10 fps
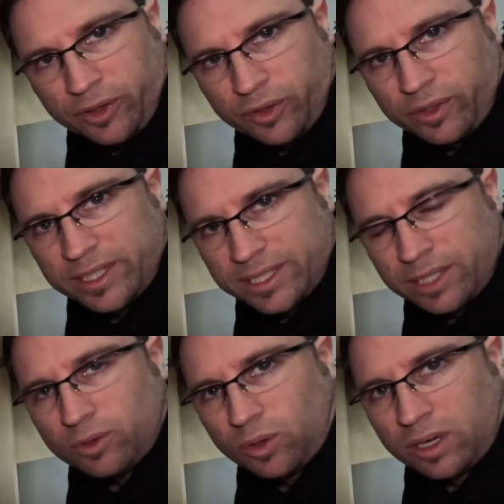
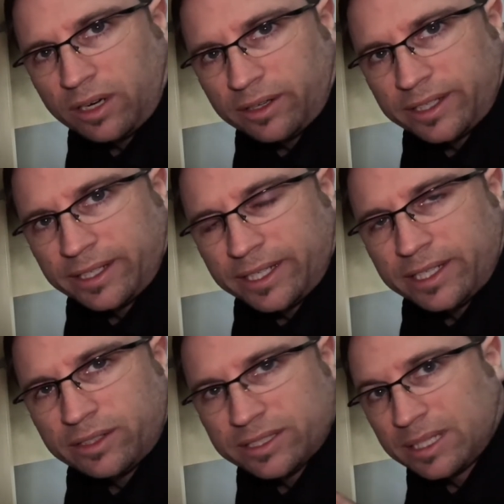3.0 card in
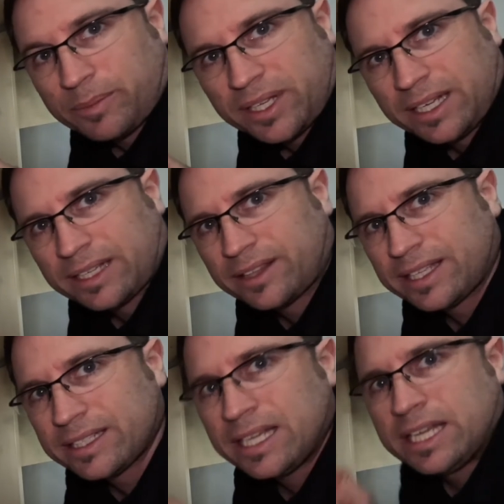here or something like
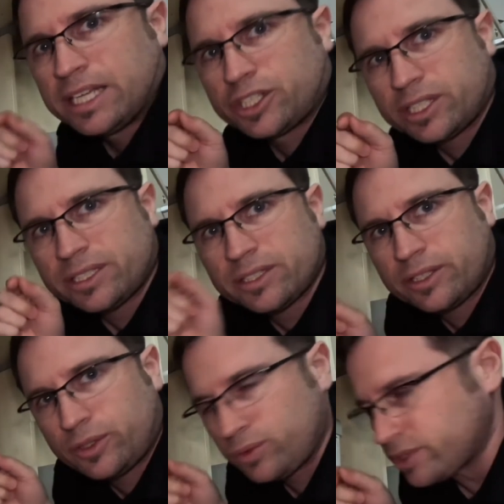that
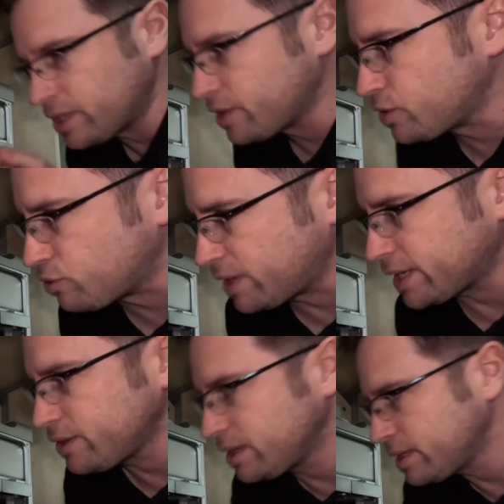just use the
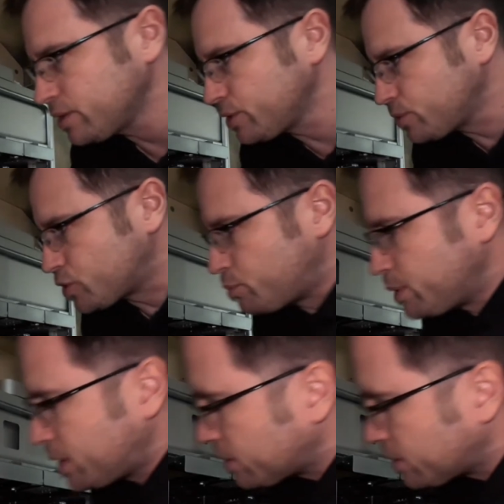regular USB